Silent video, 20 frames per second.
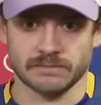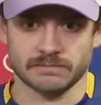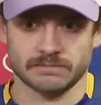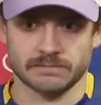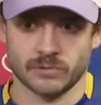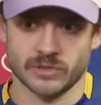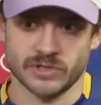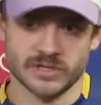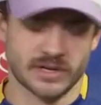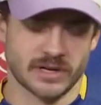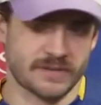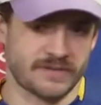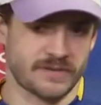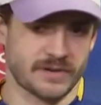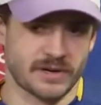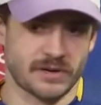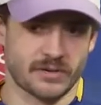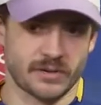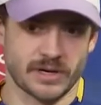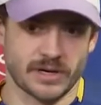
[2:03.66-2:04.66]
we just got to
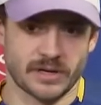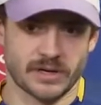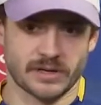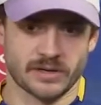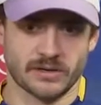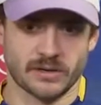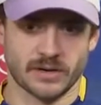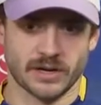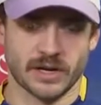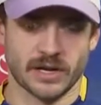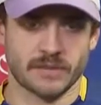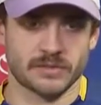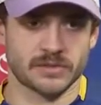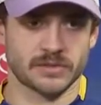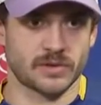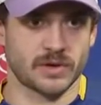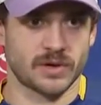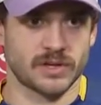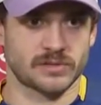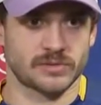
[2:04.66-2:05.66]
find a way to get to our game as
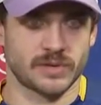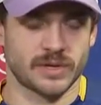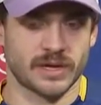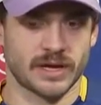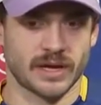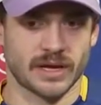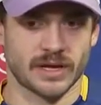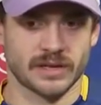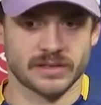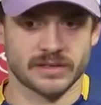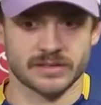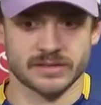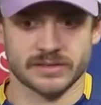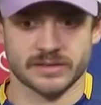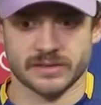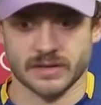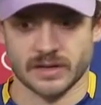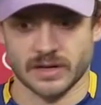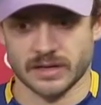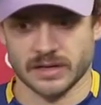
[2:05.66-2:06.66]
quick as we can,
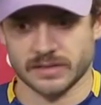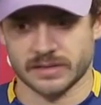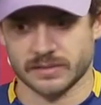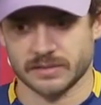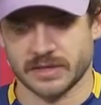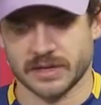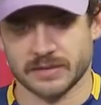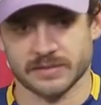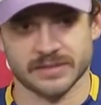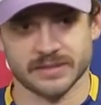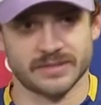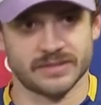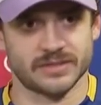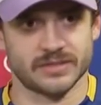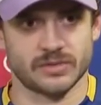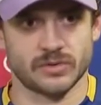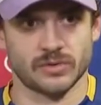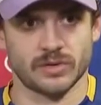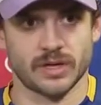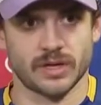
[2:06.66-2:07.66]
because sometimes it's
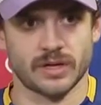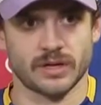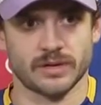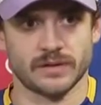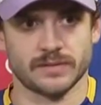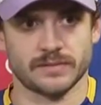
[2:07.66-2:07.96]
just too late.